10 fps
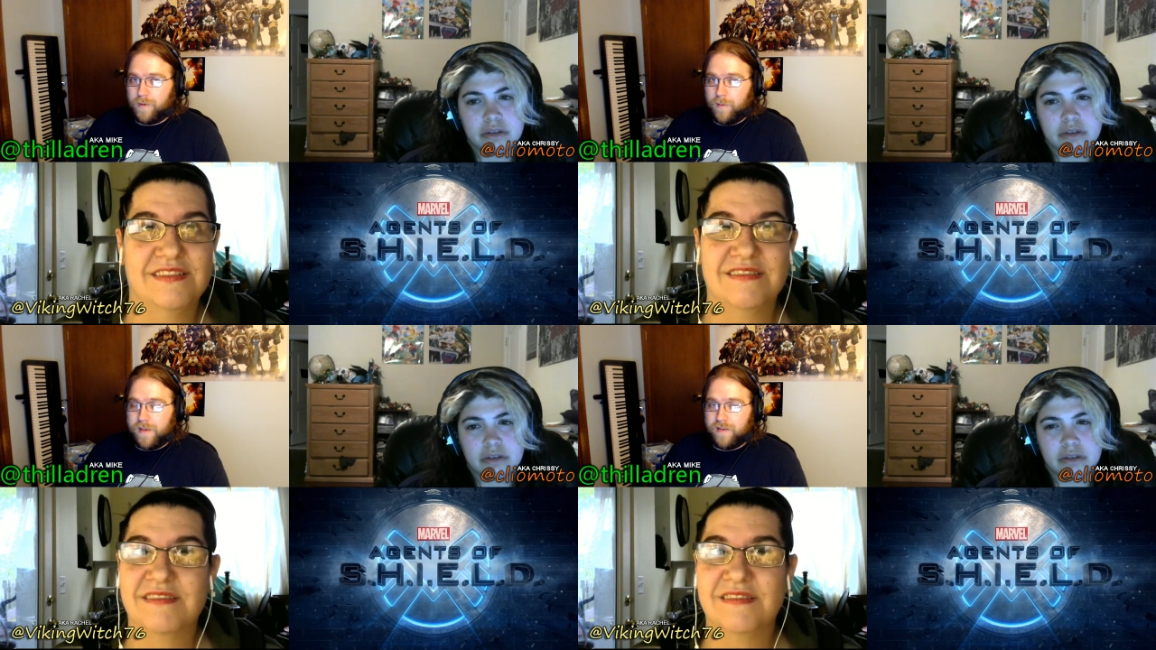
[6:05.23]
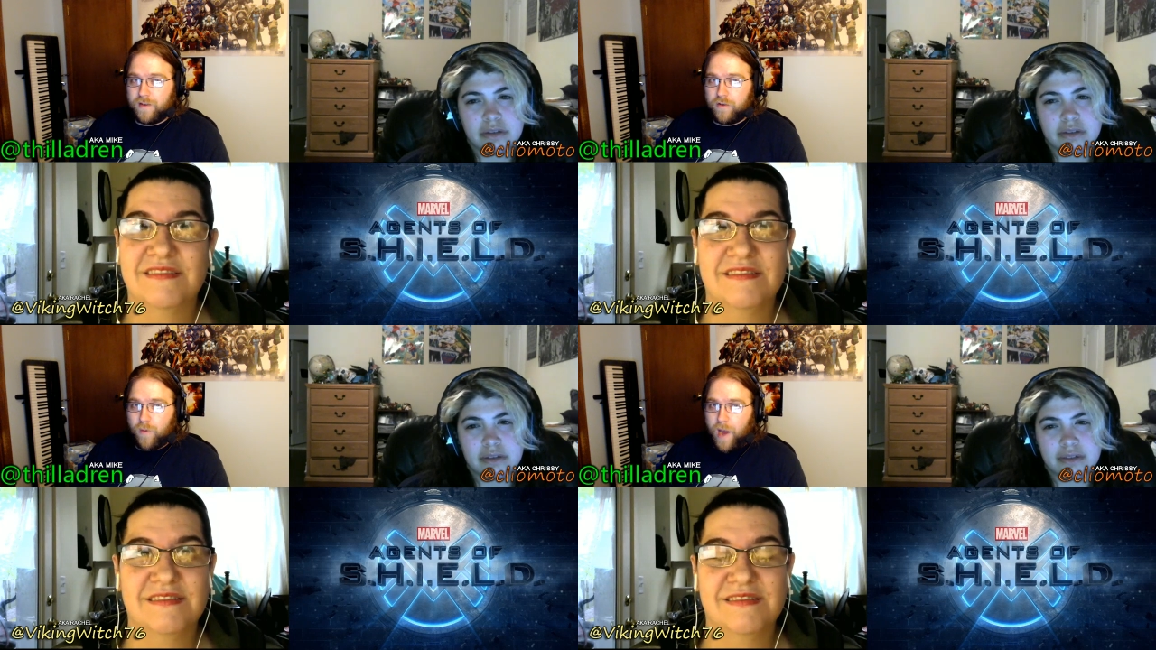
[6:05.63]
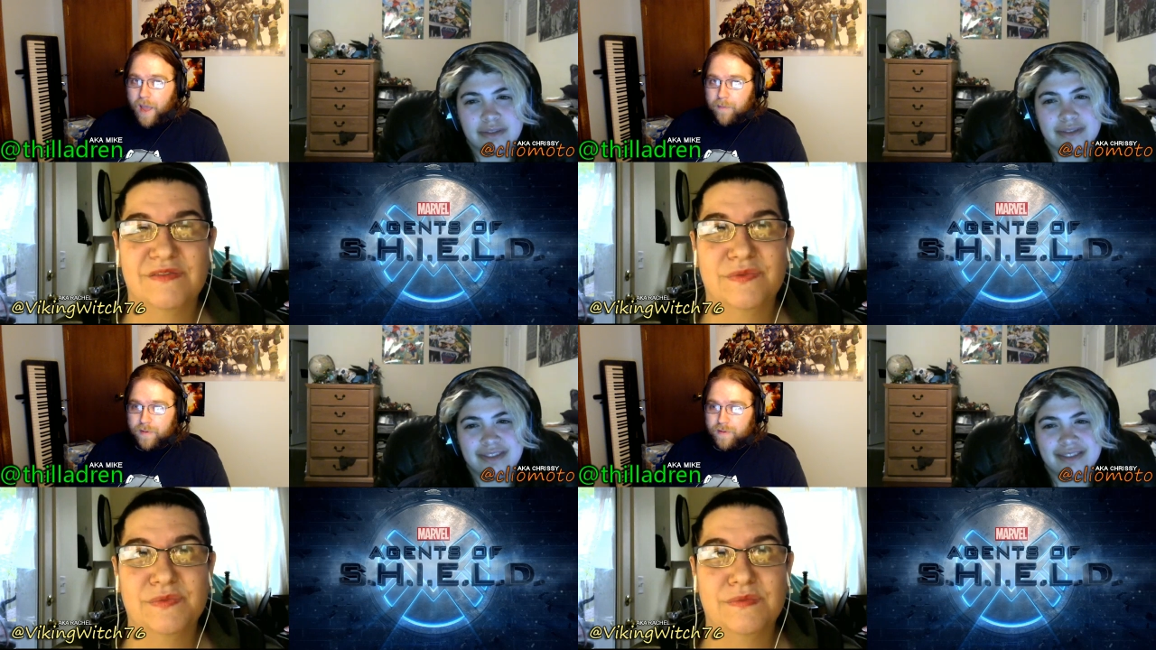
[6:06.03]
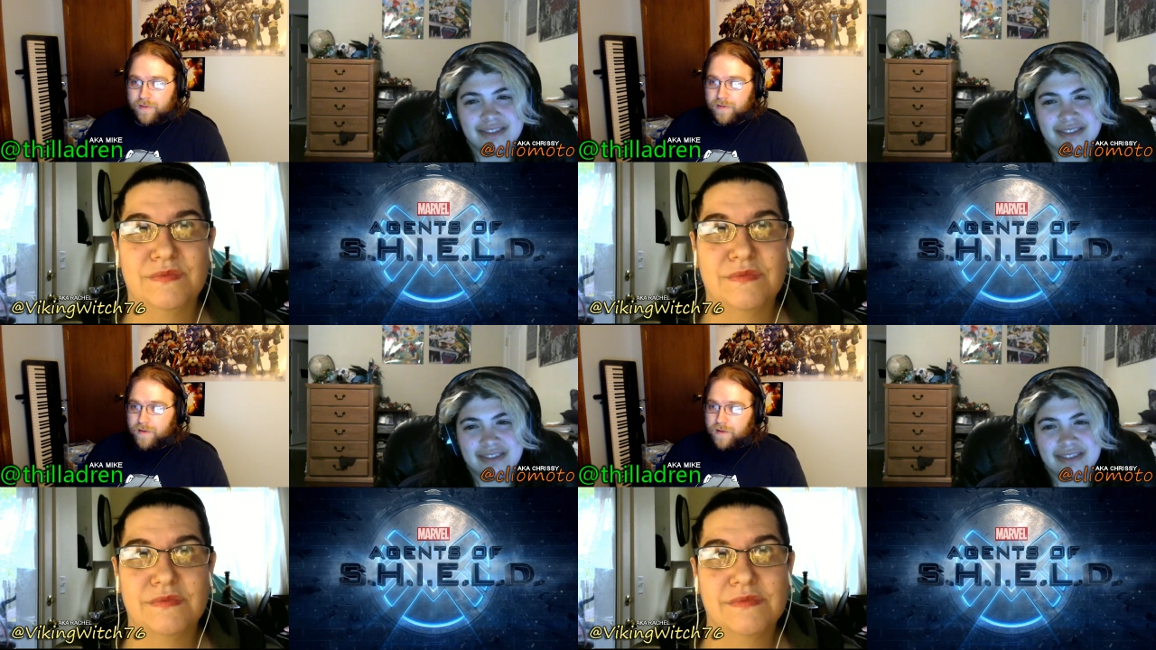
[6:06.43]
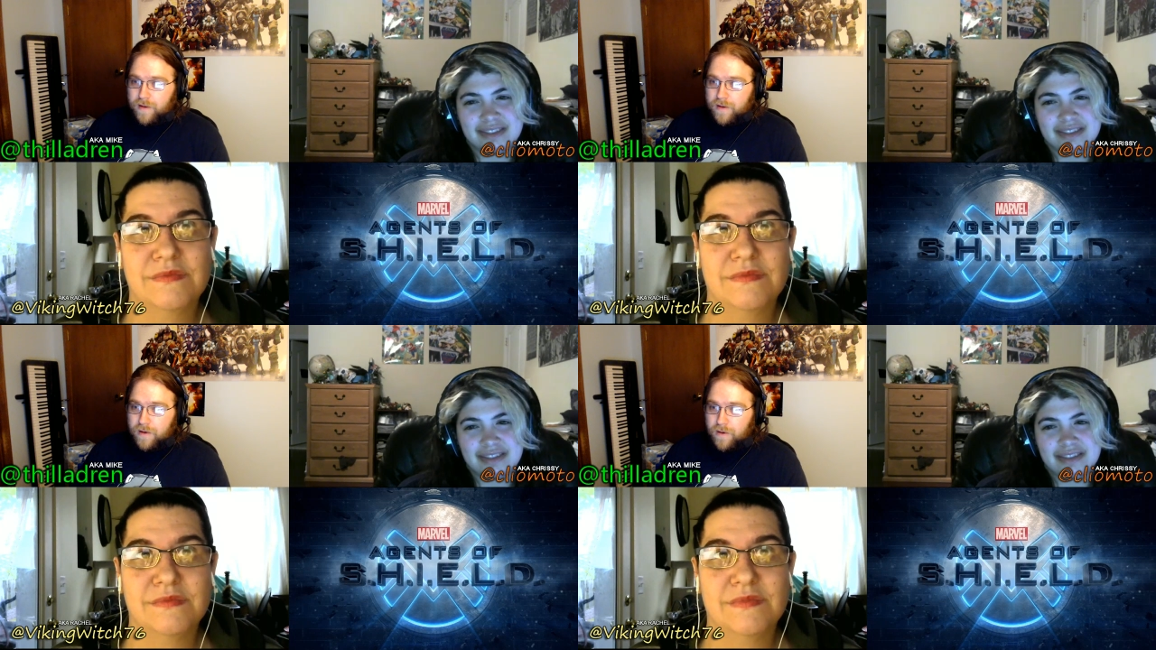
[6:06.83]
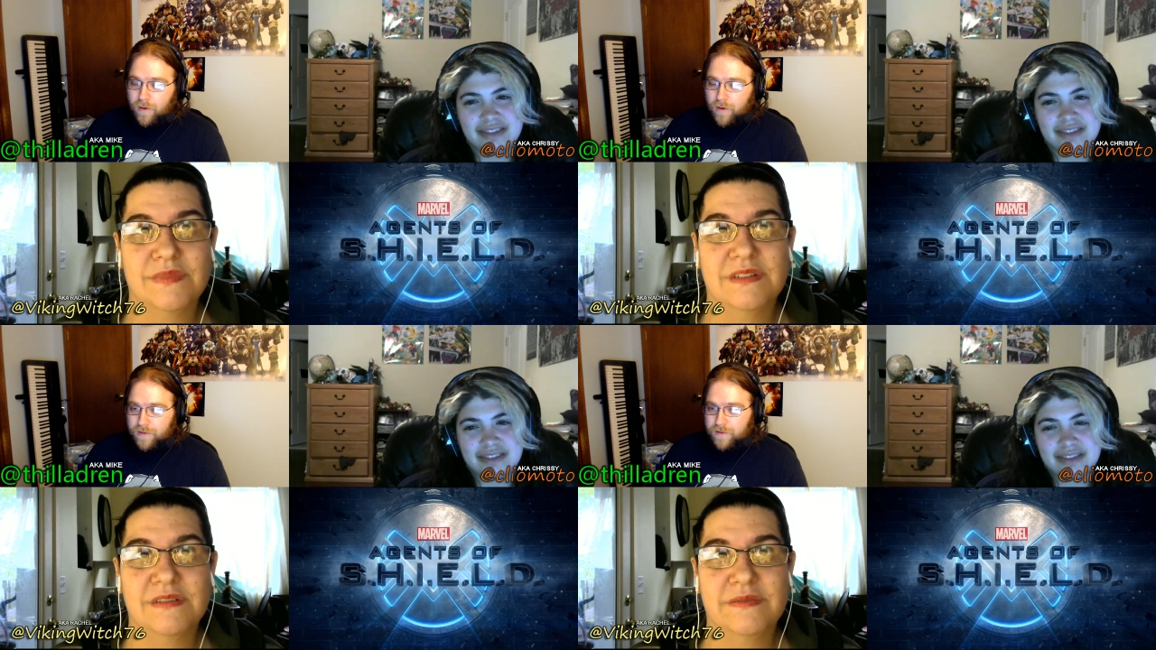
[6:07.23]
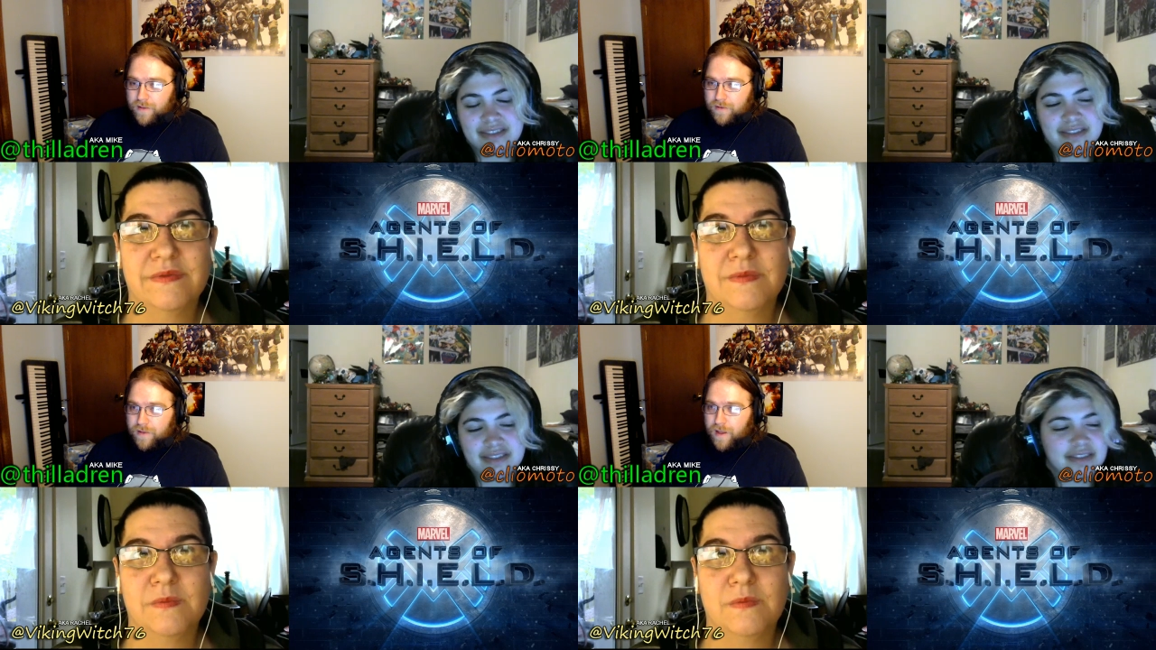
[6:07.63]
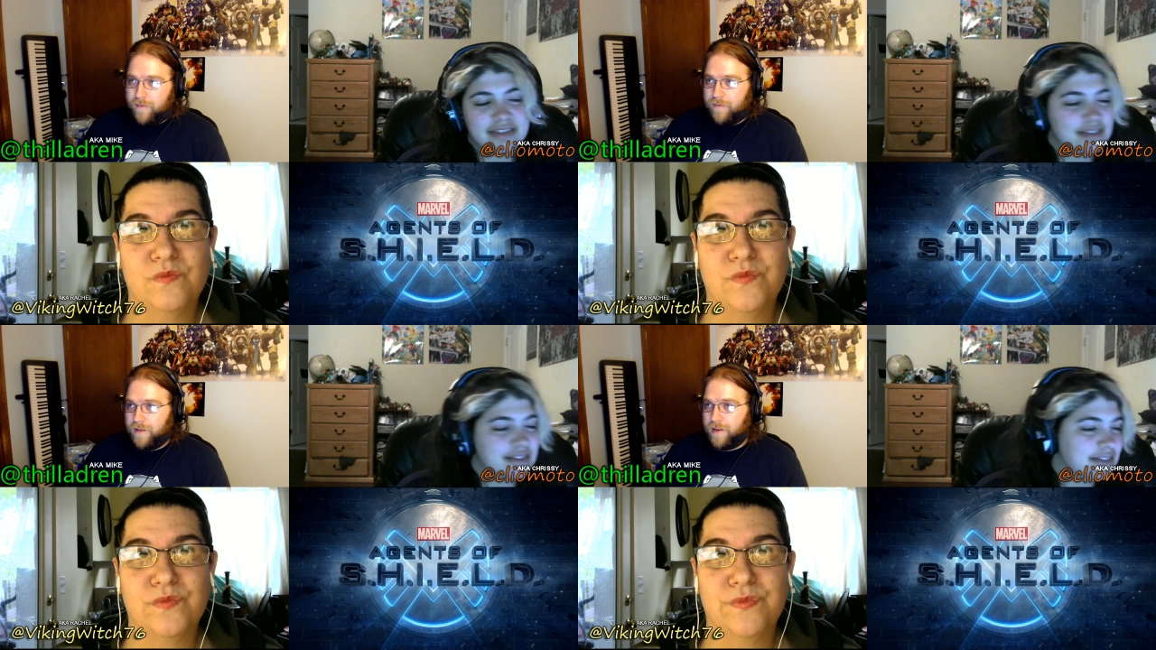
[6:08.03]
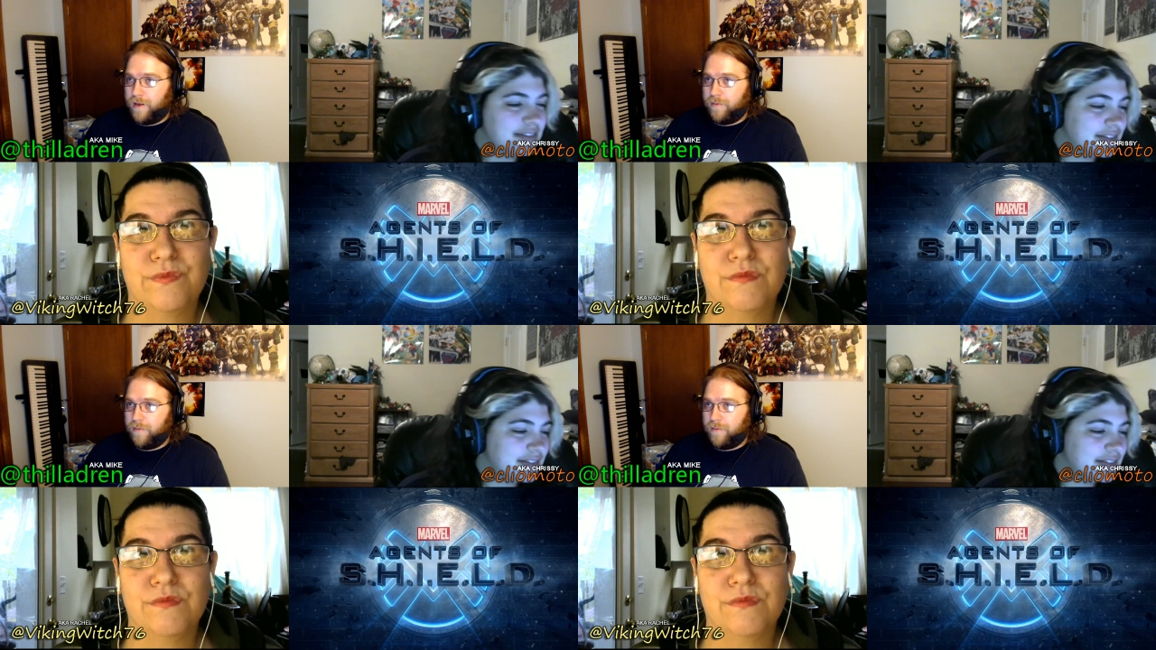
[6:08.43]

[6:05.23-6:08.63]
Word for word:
Speaker 1: a piece of crap and all this other stuff and, you know,